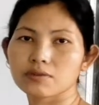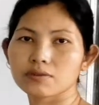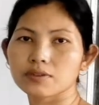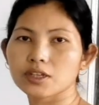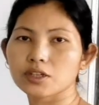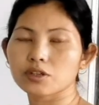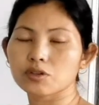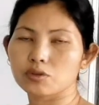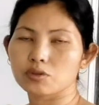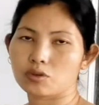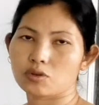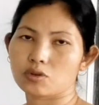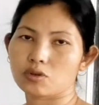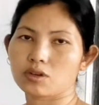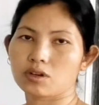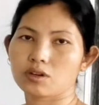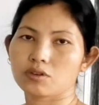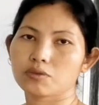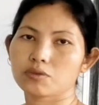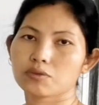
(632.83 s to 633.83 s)
If they grow
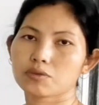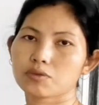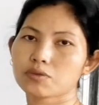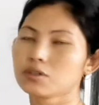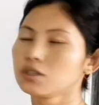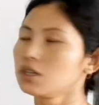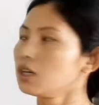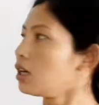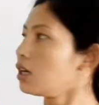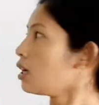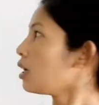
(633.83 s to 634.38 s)
on our food,